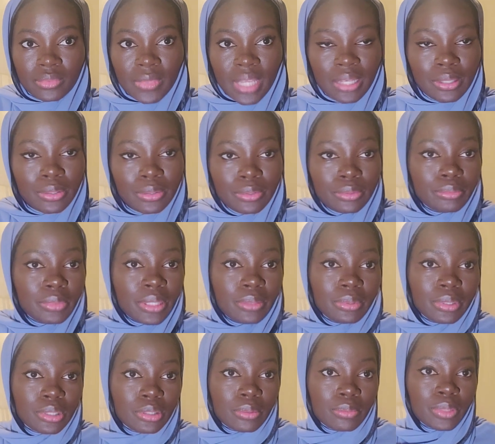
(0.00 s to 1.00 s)
I don't know,
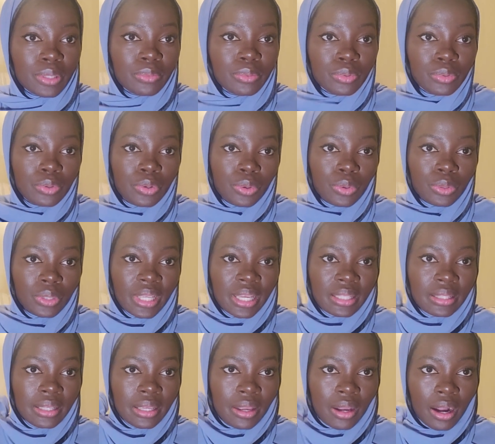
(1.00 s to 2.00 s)
maybe some people know
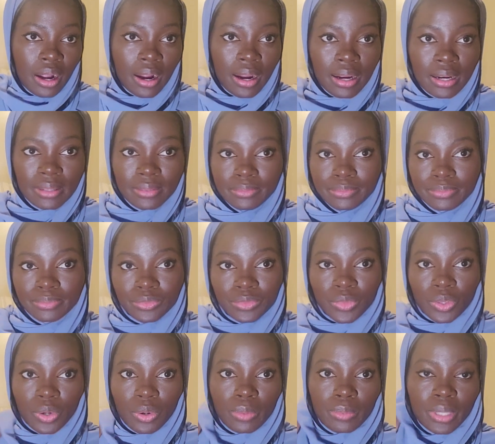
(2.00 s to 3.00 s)
that they are,
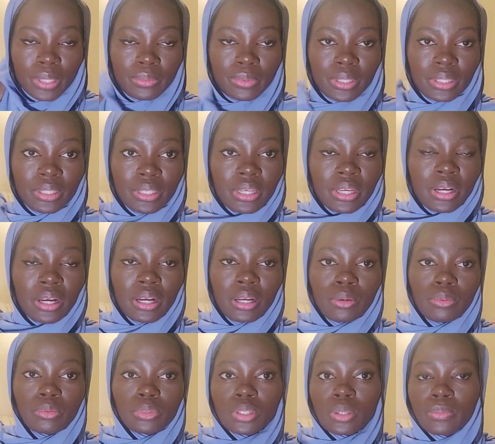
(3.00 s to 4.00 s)
or maybe they
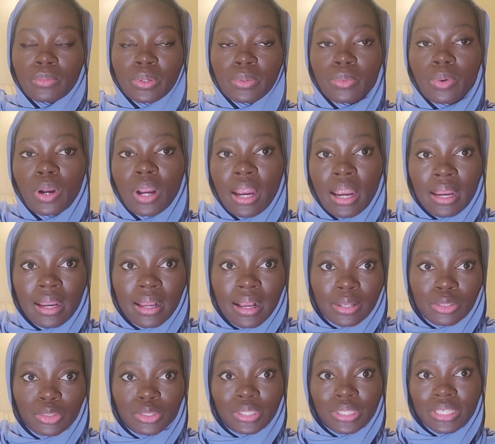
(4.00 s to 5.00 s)
are, some people are
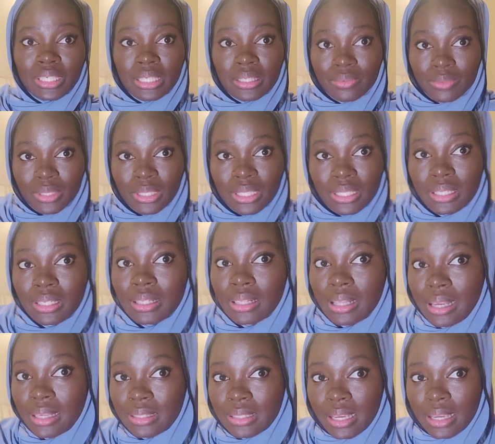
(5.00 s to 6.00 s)
actually giving the
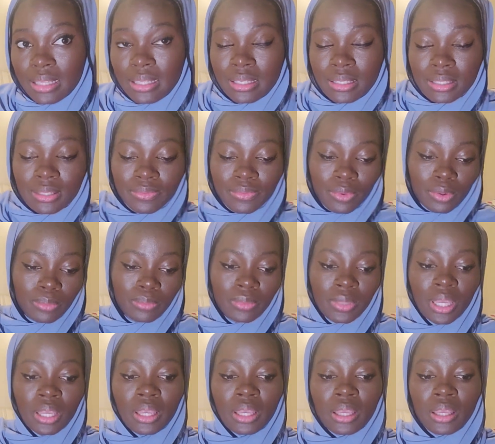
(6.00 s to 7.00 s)
glad tidings from,
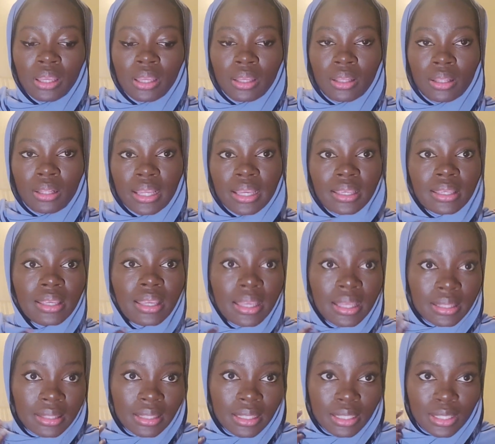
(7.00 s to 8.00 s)
like,
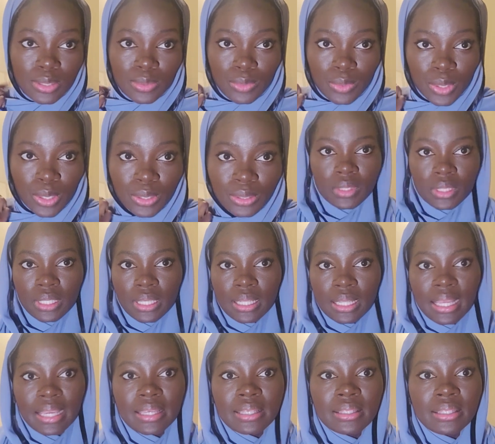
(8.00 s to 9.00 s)
in this world.
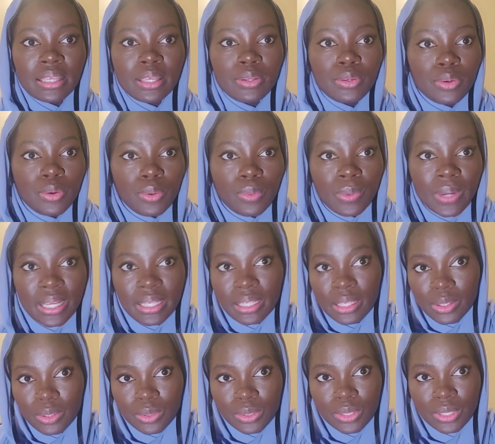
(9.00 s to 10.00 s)
Like, they know where
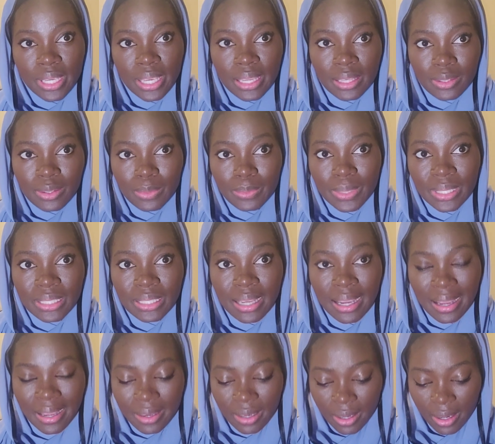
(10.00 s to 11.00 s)
they're going to end up in the
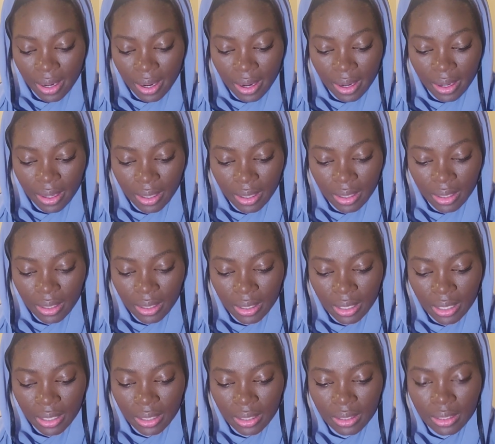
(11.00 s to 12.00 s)
higher.
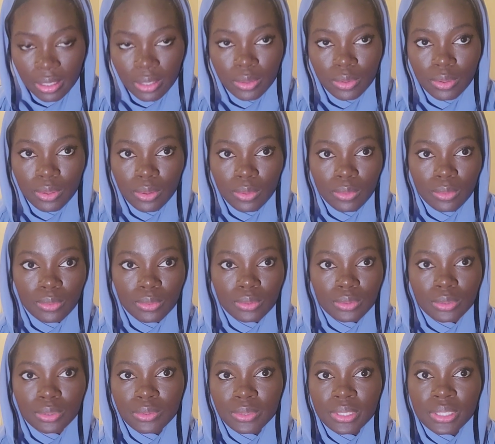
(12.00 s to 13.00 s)
Like, they know
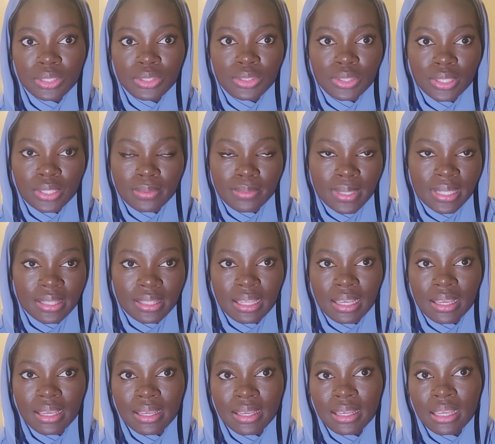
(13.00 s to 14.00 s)
during the judgment
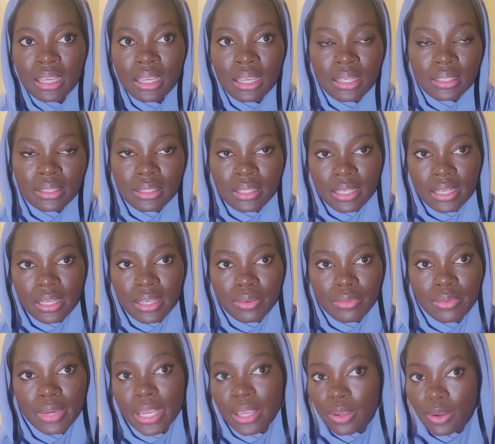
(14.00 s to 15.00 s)
day, their
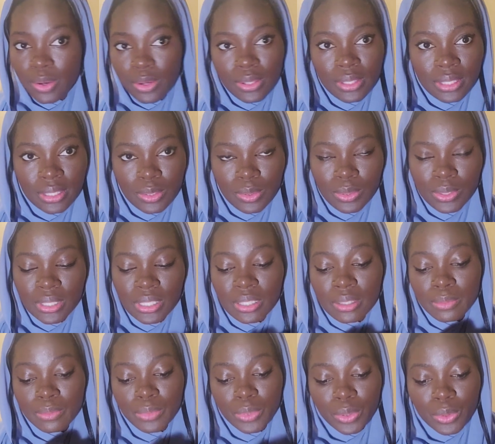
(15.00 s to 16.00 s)
records or
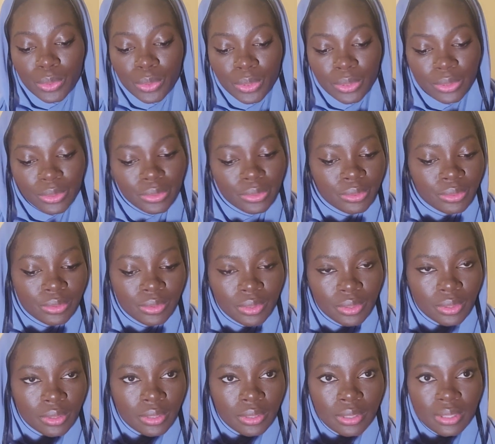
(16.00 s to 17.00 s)
their book
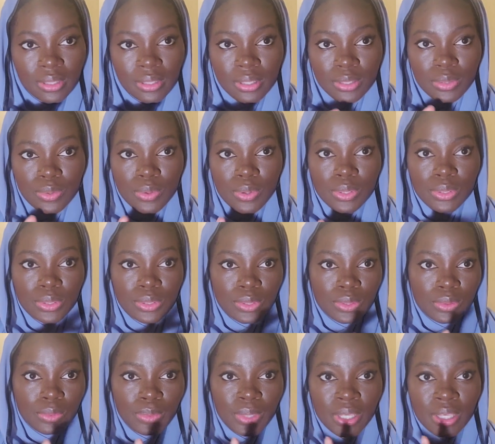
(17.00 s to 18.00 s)
is going
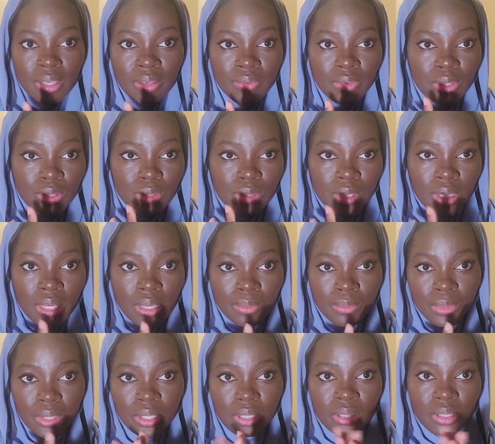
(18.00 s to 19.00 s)
to be given to
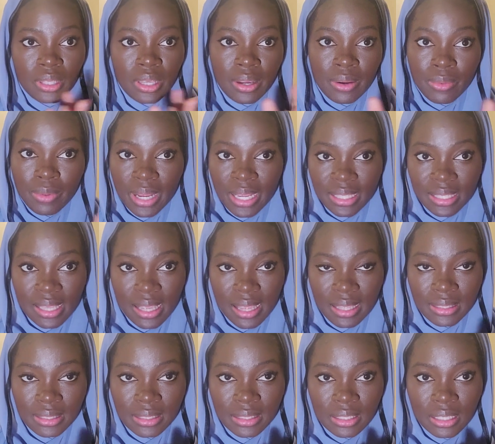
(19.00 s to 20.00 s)
them in their right
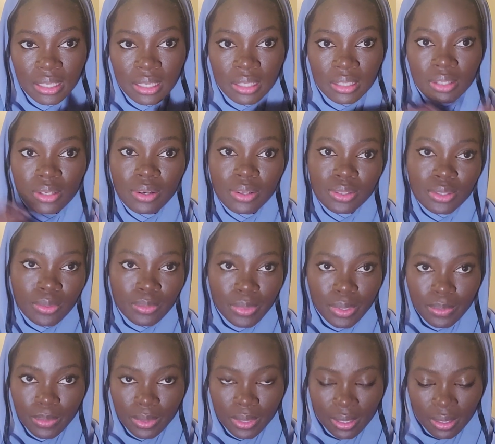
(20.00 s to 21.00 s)
hands. There are some
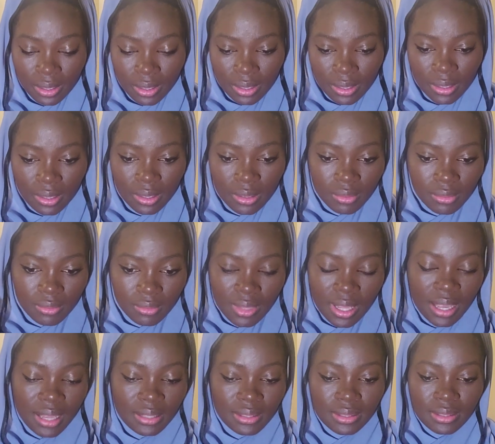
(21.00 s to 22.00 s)
people
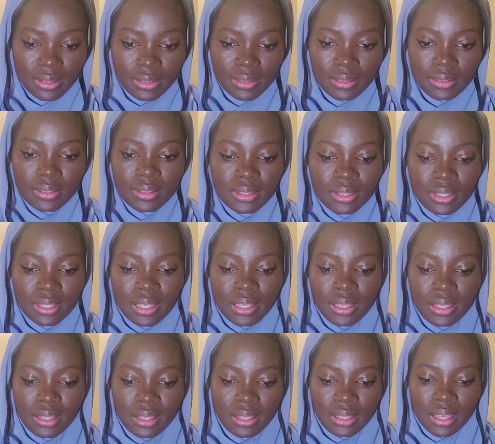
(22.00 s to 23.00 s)
that,
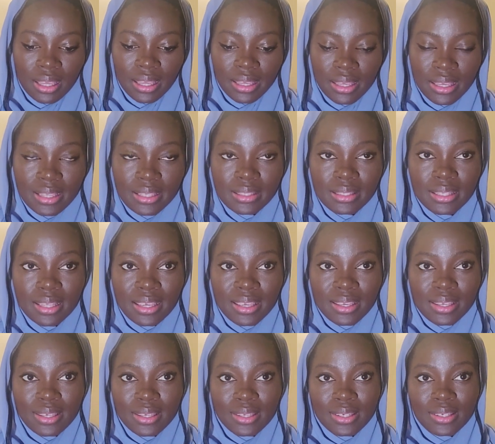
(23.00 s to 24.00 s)
I guess,
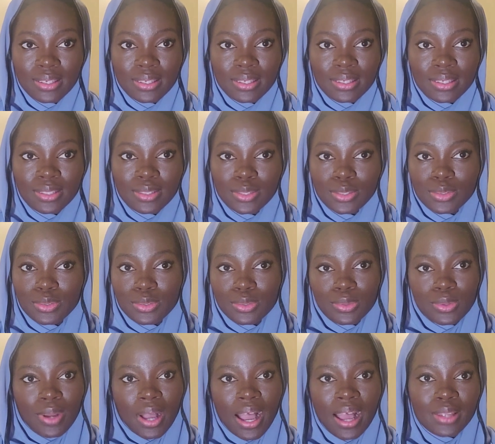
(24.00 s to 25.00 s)
like,
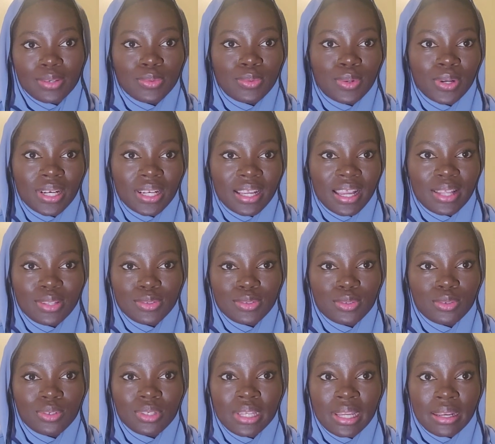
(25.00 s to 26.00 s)
through hard work and
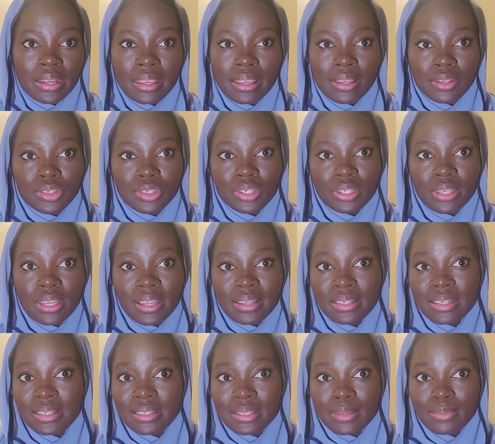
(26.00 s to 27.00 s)
through dedication
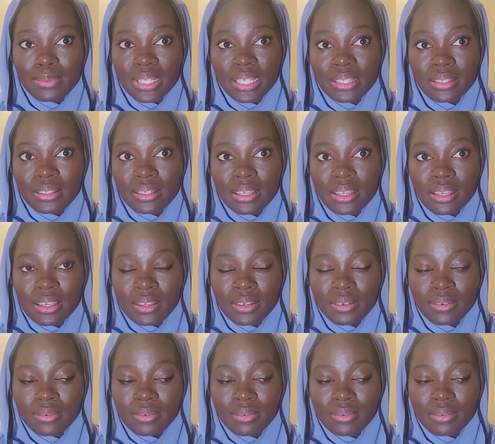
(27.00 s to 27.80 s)
and discipline, they